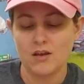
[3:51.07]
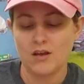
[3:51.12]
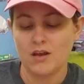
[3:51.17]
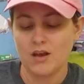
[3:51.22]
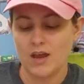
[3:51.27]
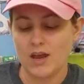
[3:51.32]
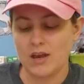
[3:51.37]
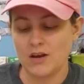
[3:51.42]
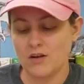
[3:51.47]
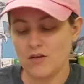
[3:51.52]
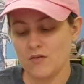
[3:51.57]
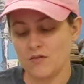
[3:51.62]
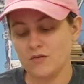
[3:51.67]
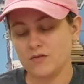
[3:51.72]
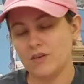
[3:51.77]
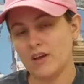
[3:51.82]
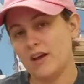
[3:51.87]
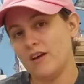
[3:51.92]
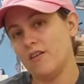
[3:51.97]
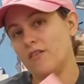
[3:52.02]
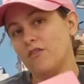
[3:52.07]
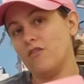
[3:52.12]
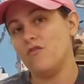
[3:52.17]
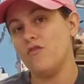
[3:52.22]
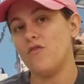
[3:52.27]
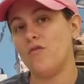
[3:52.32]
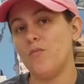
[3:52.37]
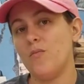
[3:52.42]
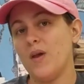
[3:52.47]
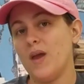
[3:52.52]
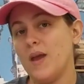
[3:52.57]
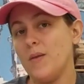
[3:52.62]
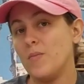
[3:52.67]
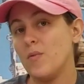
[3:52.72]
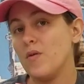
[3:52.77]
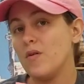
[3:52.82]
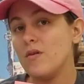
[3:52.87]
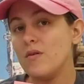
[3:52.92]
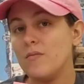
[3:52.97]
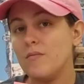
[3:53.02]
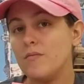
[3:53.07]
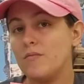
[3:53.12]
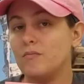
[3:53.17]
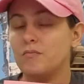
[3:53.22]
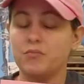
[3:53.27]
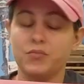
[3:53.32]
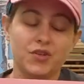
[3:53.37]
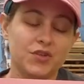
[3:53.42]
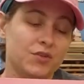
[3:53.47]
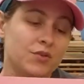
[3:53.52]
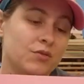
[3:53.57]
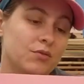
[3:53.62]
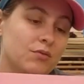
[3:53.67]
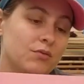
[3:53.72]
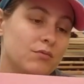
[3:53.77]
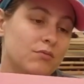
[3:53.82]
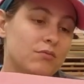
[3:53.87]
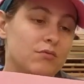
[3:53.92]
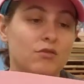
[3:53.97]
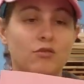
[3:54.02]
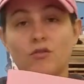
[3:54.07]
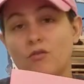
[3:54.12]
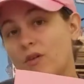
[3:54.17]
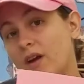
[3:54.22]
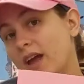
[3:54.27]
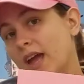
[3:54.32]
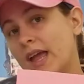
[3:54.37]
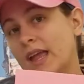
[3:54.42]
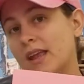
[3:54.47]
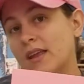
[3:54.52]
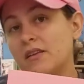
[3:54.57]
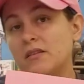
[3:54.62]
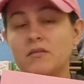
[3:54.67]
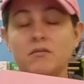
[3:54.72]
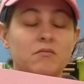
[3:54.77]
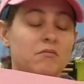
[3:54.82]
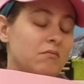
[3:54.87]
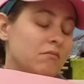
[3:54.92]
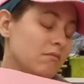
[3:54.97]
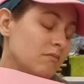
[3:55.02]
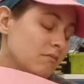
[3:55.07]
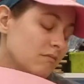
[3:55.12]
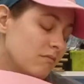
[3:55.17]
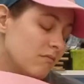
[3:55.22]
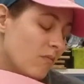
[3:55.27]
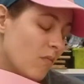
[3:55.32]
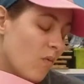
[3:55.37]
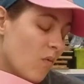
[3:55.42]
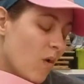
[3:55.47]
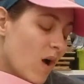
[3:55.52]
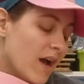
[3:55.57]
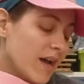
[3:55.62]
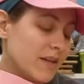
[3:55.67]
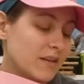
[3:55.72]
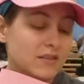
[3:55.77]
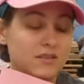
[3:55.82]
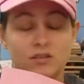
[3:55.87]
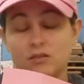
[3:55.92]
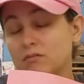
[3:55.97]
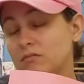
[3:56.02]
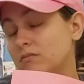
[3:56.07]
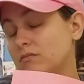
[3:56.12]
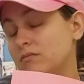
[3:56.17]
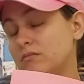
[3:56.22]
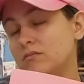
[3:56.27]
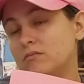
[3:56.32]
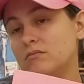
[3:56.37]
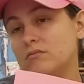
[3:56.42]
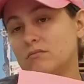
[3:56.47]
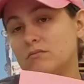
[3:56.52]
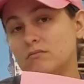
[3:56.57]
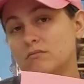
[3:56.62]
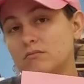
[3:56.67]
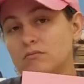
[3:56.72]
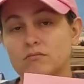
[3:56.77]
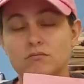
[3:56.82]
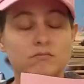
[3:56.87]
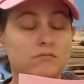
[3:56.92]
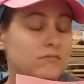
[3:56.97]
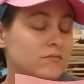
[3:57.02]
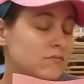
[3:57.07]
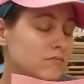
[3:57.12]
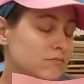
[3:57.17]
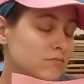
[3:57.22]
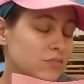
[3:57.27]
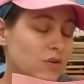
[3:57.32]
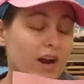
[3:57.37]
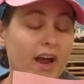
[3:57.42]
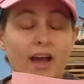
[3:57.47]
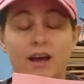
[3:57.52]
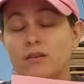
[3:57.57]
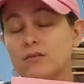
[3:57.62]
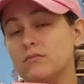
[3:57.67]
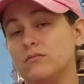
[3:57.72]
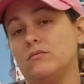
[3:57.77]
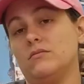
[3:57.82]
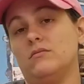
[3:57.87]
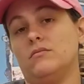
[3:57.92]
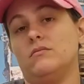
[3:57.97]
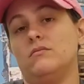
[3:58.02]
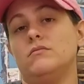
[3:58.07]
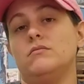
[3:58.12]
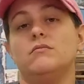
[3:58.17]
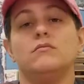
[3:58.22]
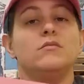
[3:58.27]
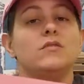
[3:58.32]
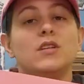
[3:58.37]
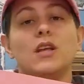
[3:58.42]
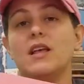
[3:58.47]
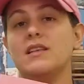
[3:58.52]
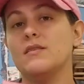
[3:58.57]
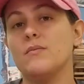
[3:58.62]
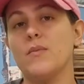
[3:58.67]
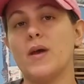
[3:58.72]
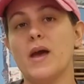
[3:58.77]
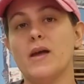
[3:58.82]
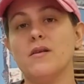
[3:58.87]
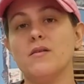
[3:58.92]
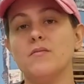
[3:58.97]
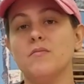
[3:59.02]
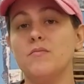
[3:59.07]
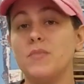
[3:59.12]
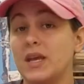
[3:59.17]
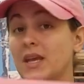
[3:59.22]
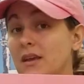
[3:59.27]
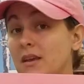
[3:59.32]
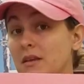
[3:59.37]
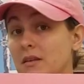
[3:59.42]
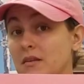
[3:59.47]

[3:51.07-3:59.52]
a nose out of paper. Blue, gray, white, brown, doesn't matter. Pink,